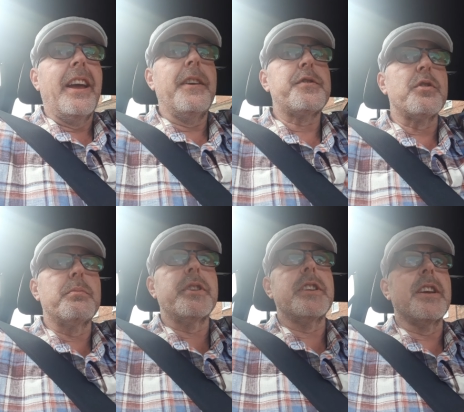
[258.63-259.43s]
If
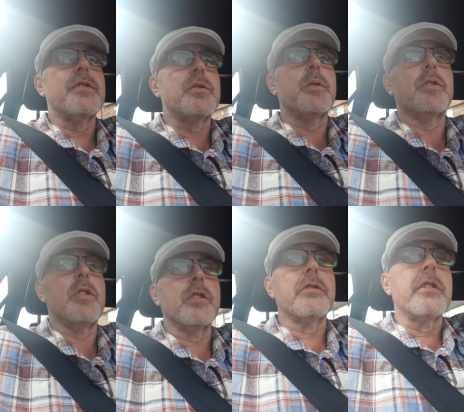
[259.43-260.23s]
somebody gives you an
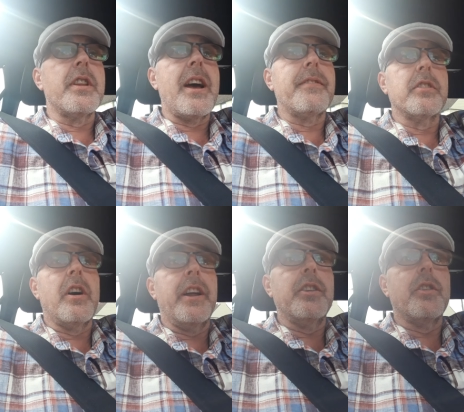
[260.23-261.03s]
order and they haven't
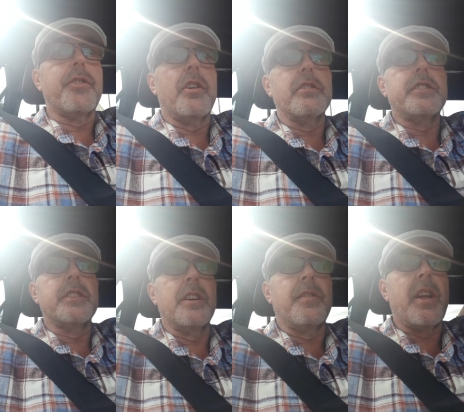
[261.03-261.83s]
got any authority
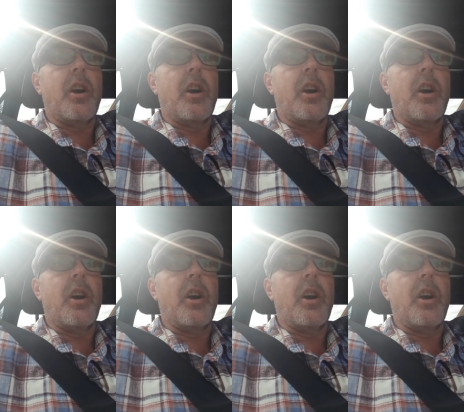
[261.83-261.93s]
to give you